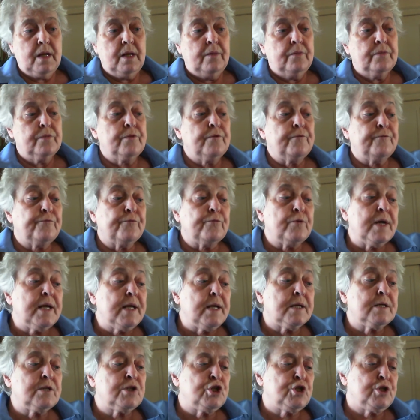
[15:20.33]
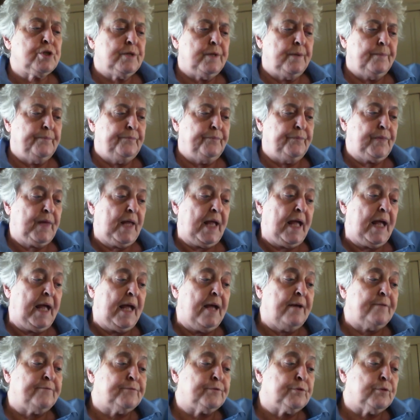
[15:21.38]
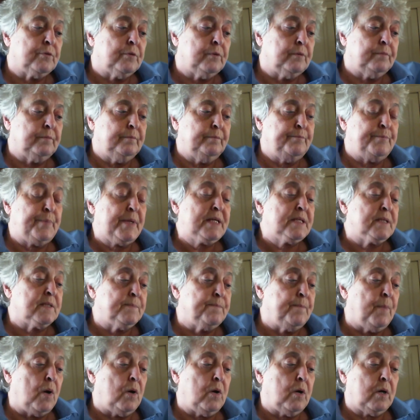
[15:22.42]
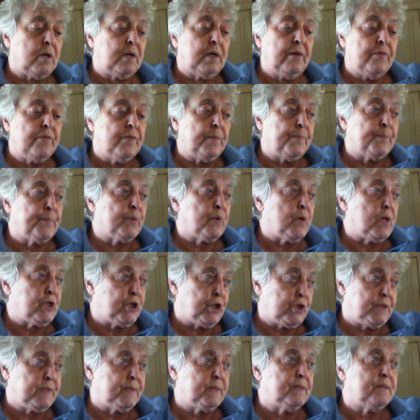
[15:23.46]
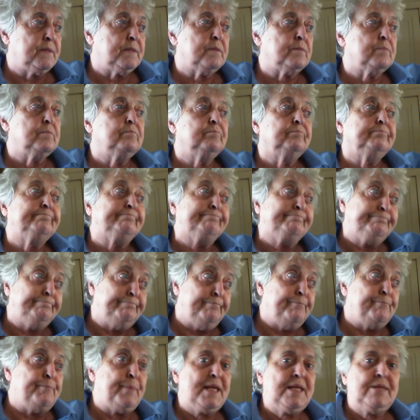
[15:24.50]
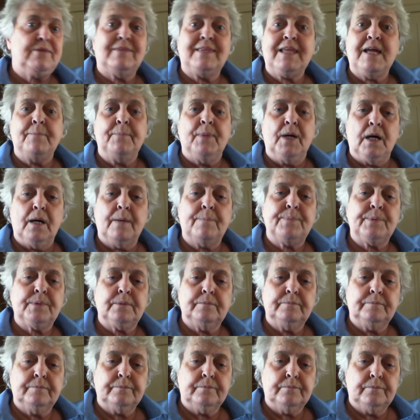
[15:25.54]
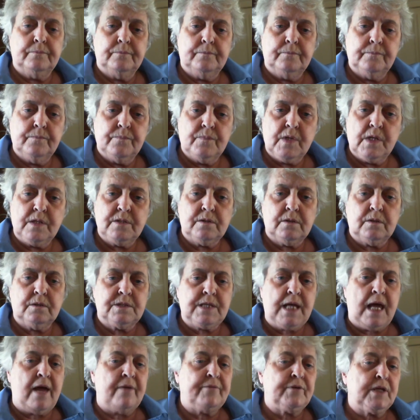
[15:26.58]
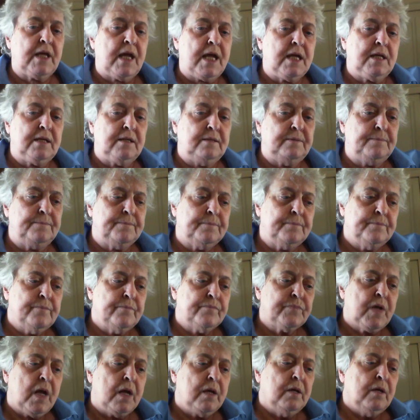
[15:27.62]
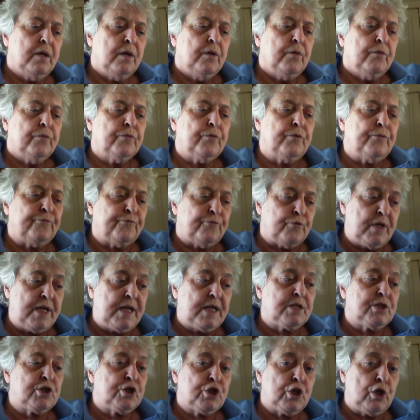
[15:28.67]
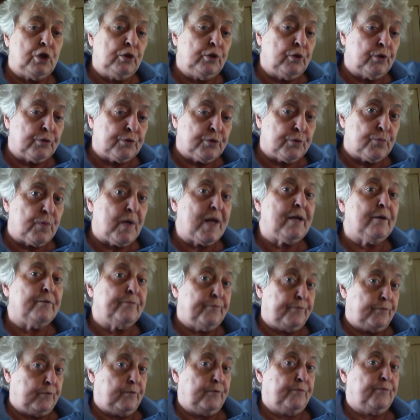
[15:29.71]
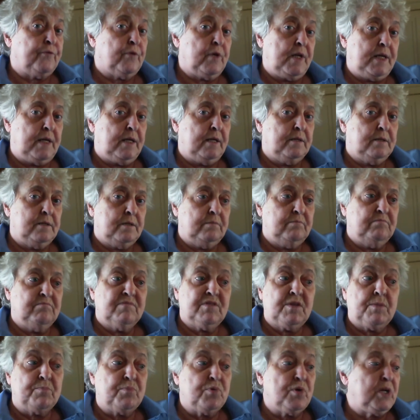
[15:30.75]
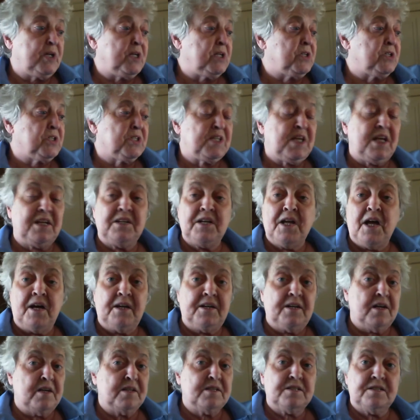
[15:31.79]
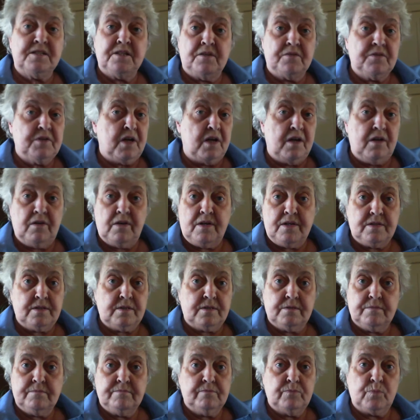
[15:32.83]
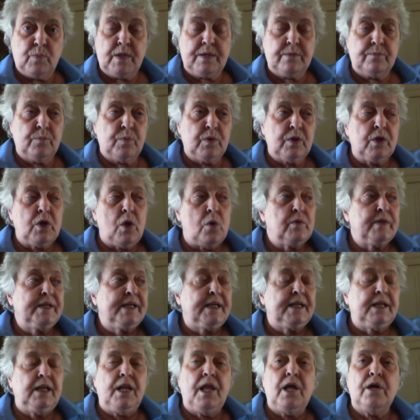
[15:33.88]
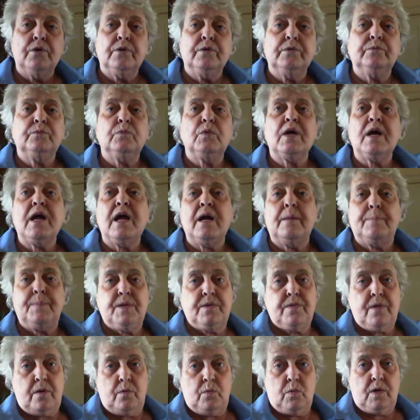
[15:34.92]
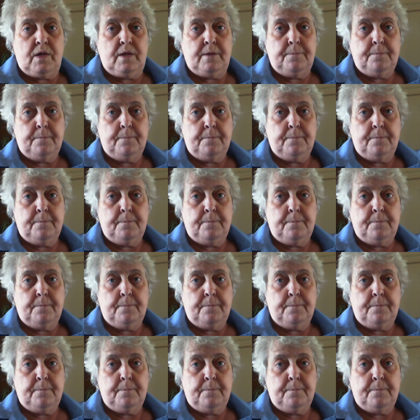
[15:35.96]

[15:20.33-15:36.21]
The French, after Bismarck and the Prussians beat them up to have a game, the French looked around for a friend. The British said, not us, don't call us. We're going it alone, we're happy that way.